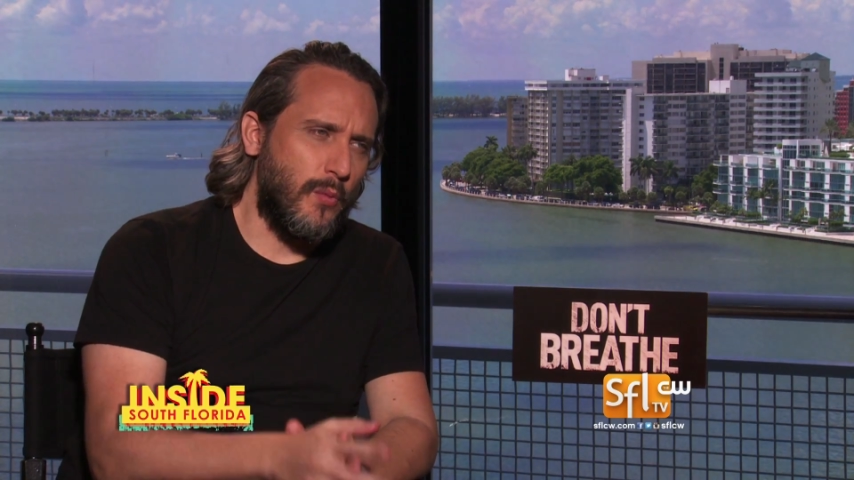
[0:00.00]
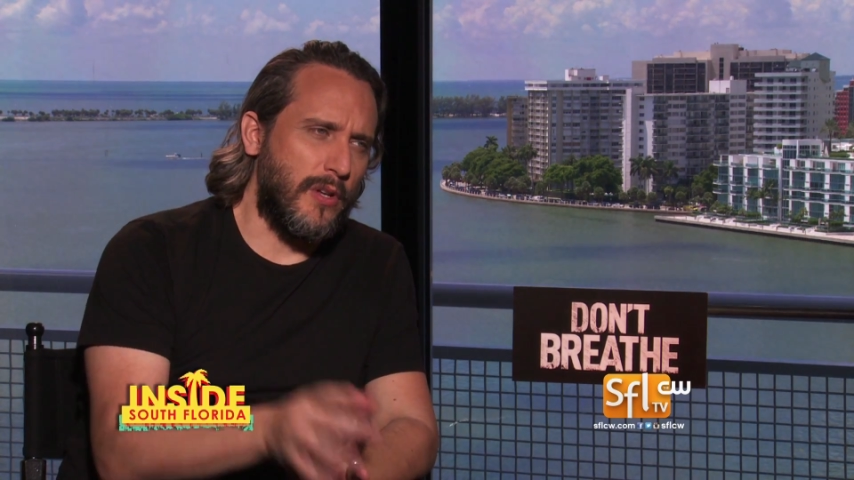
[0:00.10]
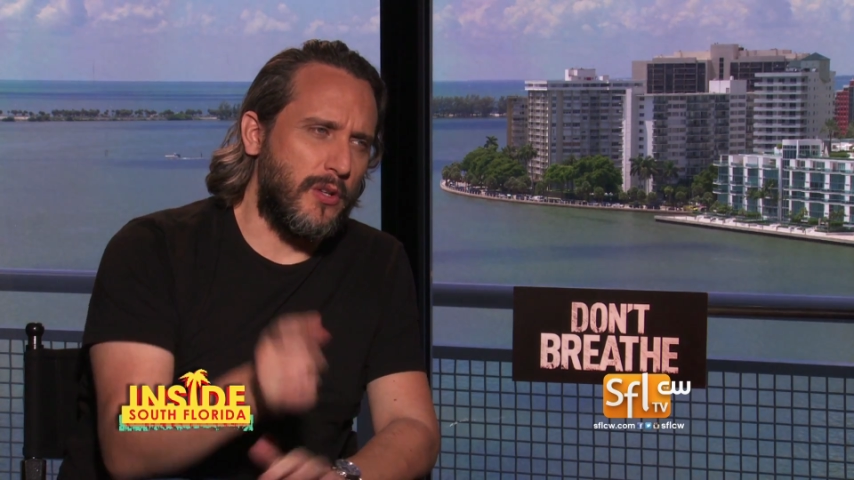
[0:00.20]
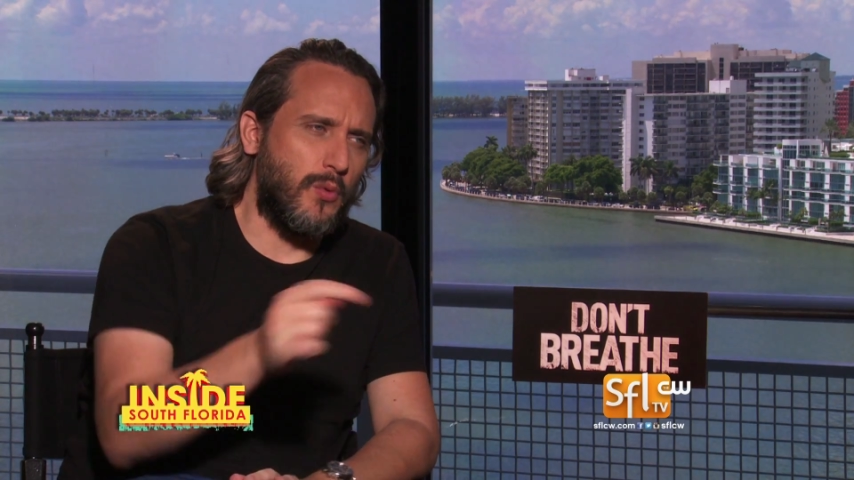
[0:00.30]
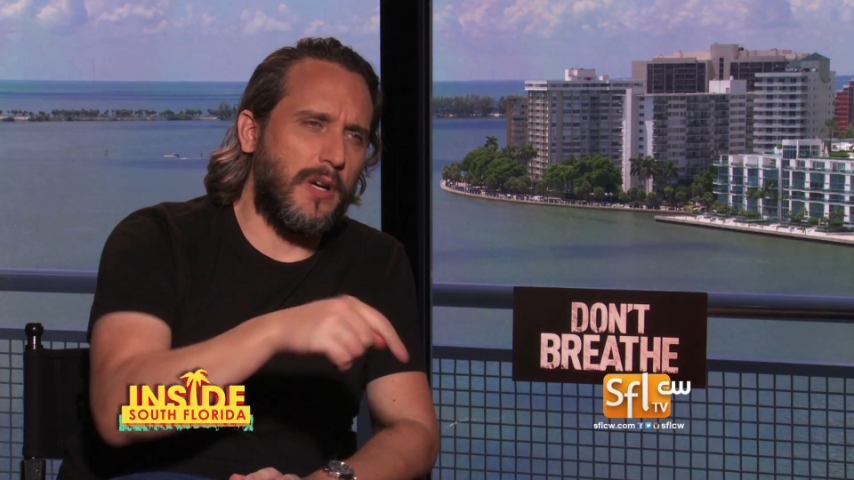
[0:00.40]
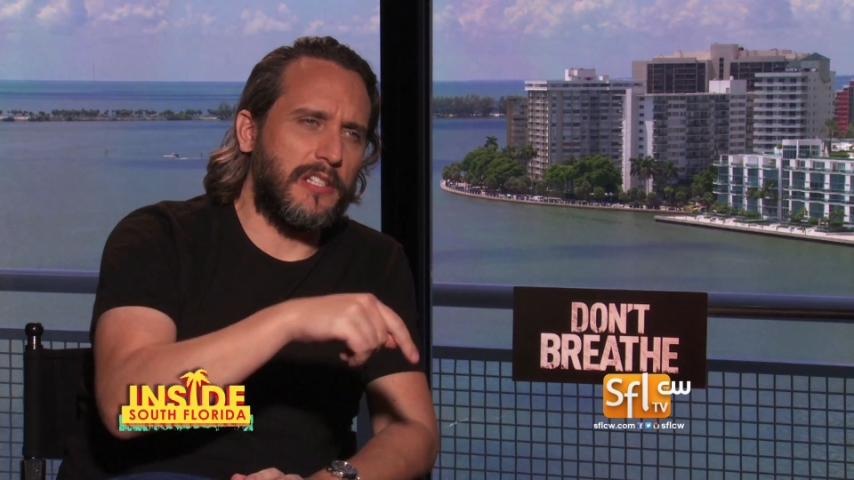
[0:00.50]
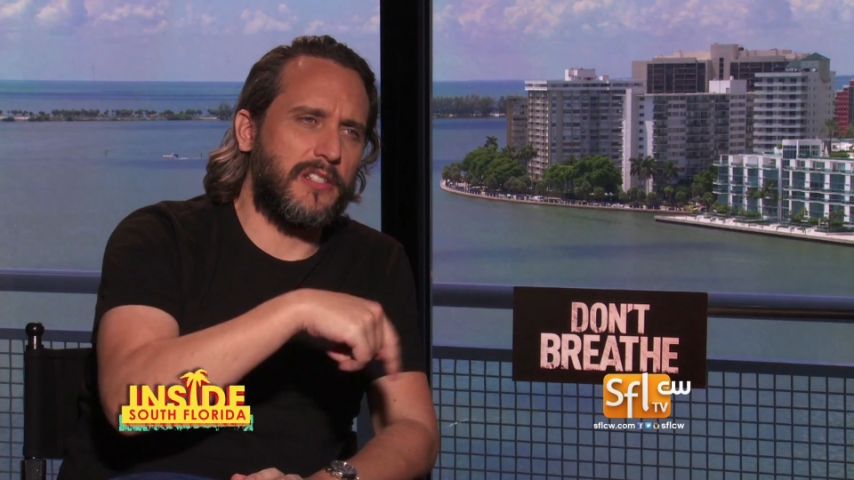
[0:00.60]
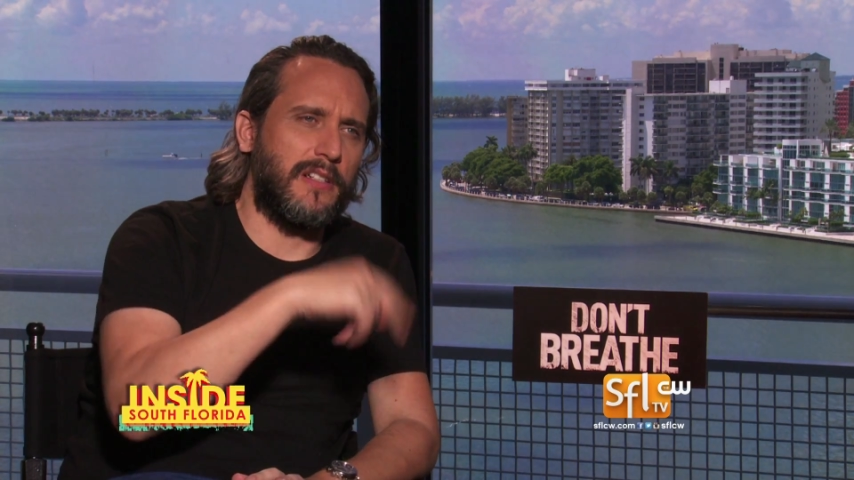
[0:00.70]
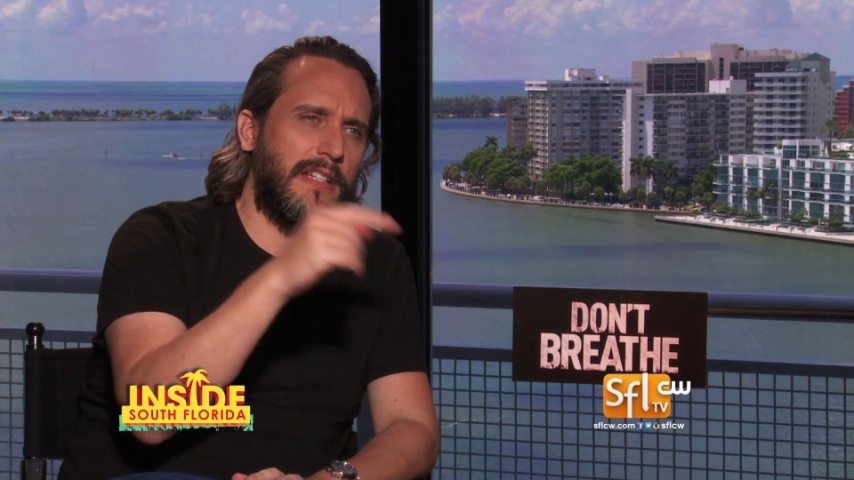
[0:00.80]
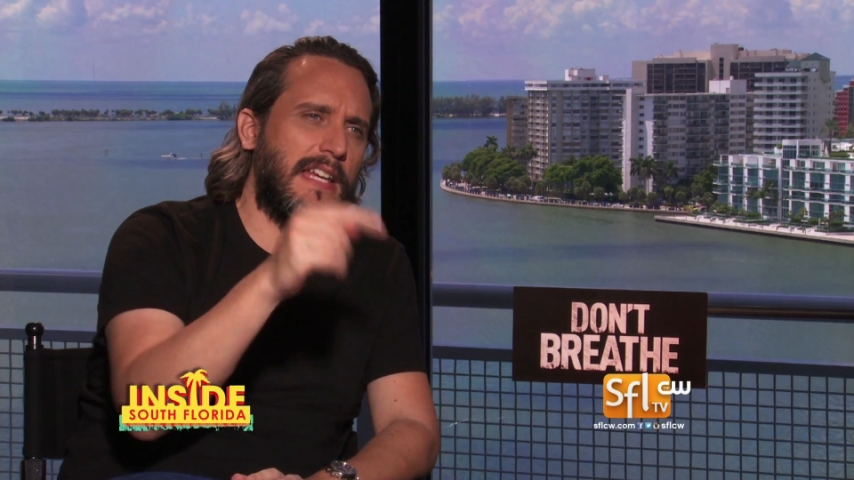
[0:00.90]
when you
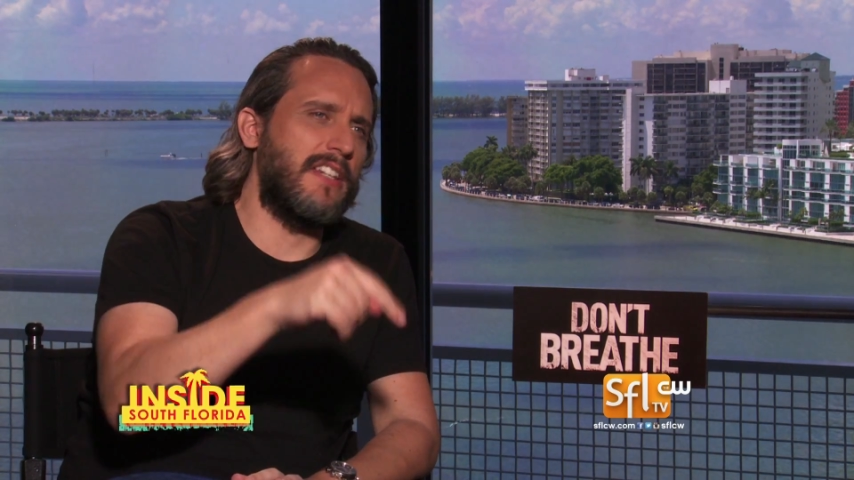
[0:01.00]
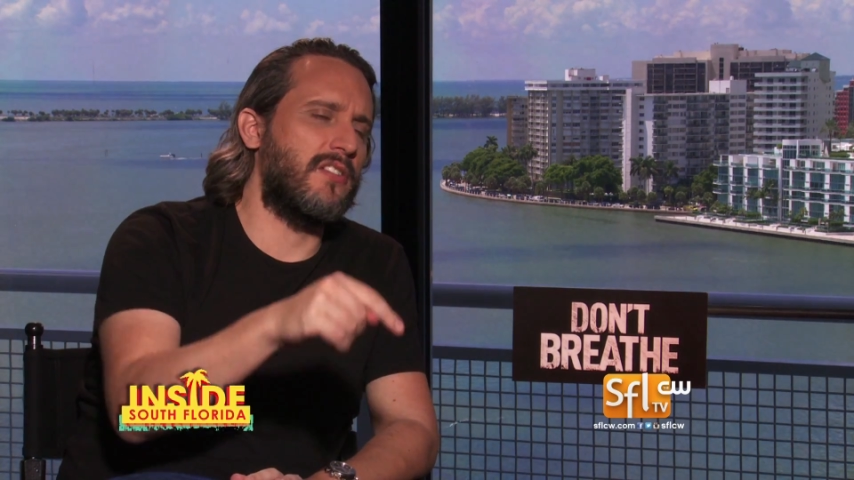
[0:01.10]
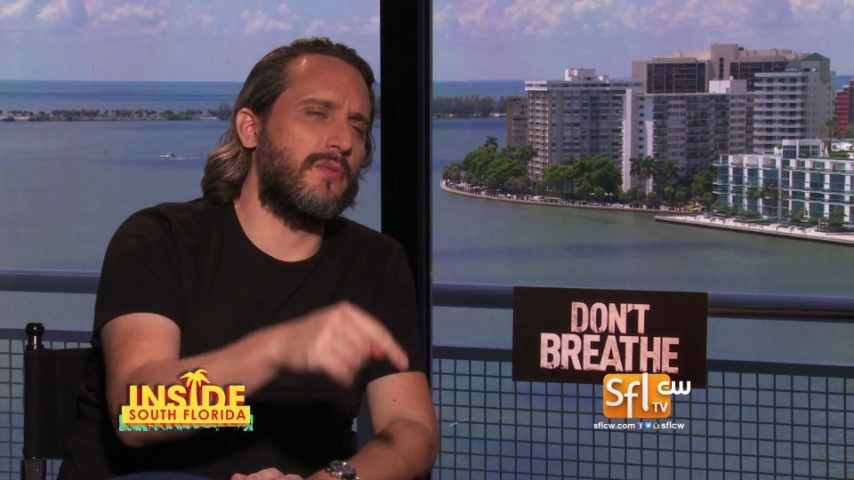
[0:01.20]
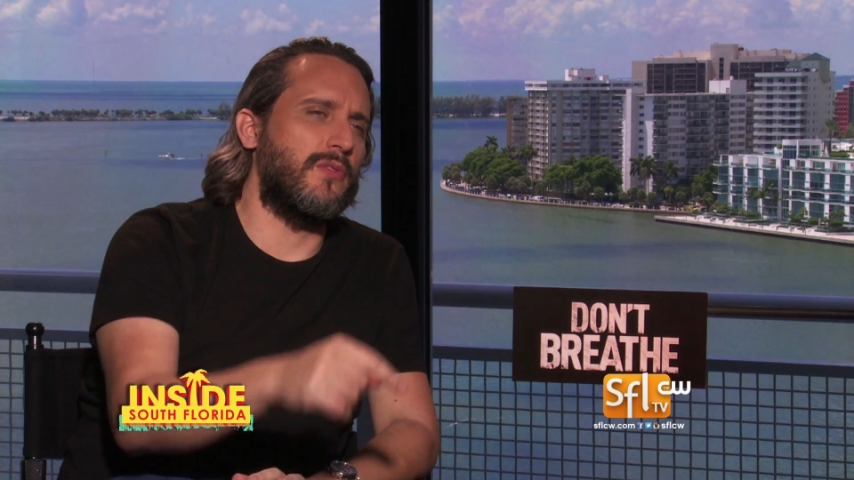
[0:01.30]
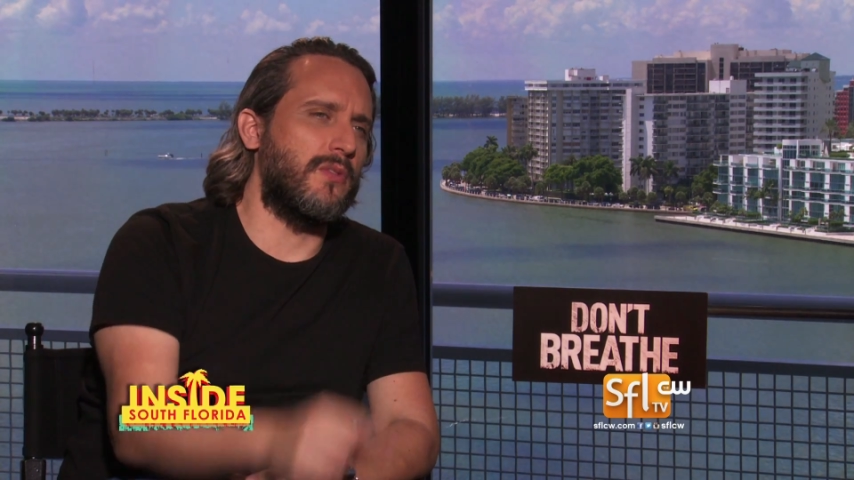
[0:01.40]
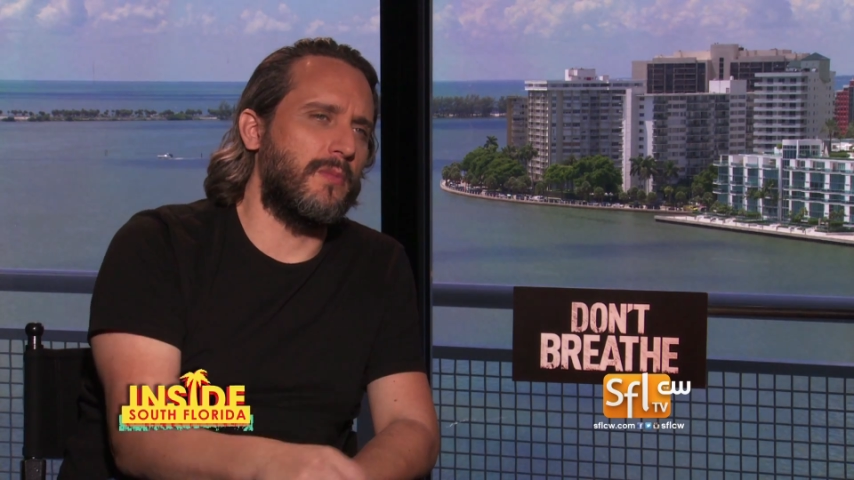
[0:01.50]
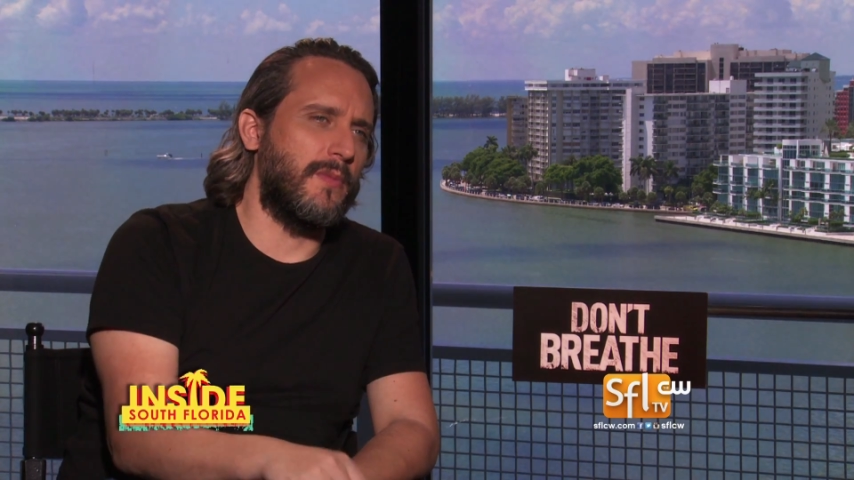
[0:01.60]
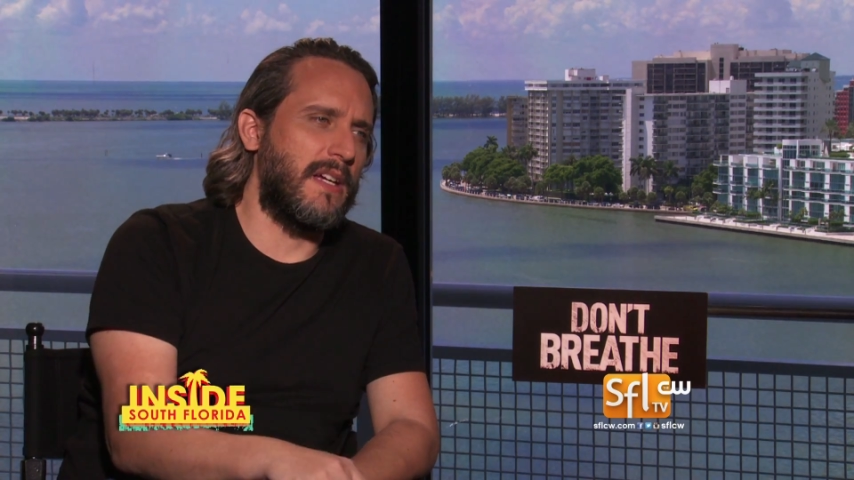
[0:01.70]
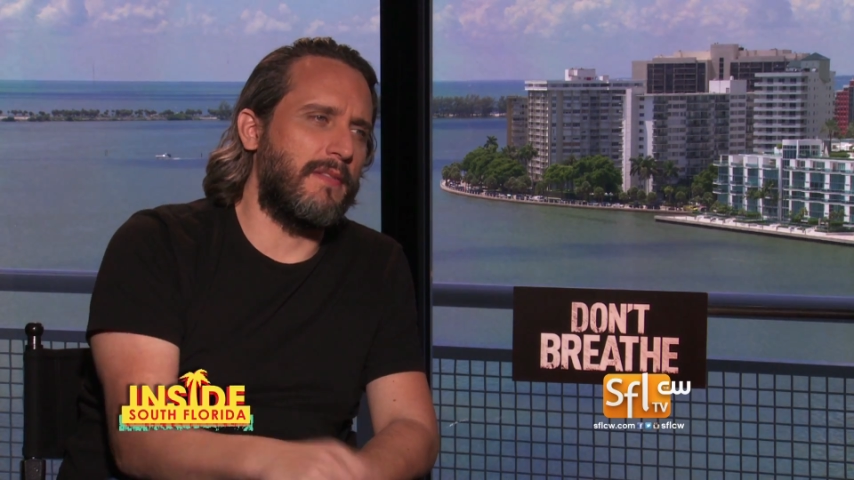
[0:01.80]
watch it in the editing room,